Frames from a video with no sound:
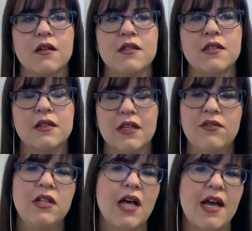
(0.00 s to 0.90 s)
To live
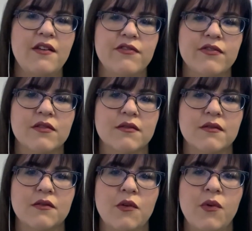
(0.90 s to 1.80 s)
a life
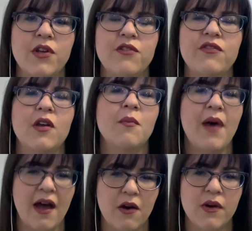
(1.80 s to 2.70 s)
where you feel
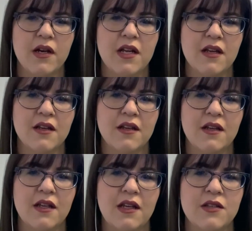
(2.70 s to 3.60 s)
empowered
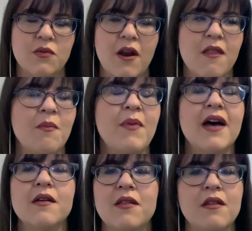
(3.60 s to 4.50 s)
is one of the
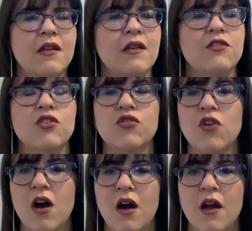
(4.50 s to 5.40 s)
best, and
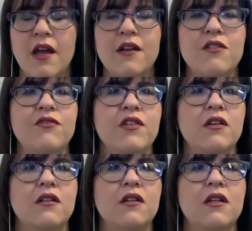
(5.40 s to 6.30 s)
strong, and you
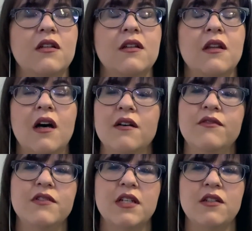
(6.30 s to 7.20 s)
feel
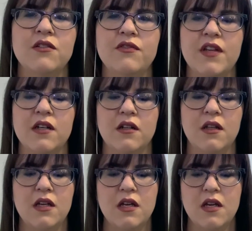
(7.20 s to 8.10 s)
loved and you feel
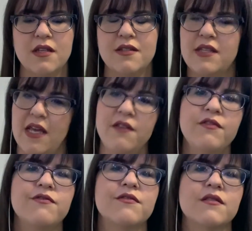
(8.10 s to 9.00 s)

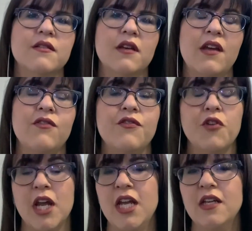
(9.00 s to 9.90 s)
safe and
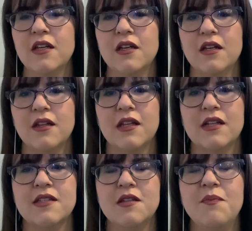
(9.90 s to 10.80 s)
free.
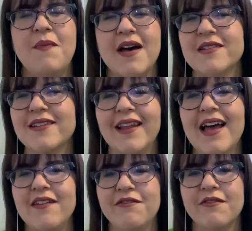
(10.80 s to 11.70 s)
That's the best
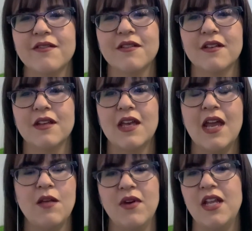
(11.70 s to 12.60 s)
life
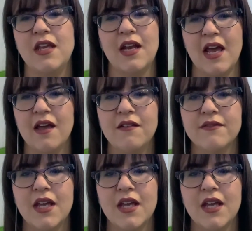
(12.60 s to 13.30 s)
anybody can have.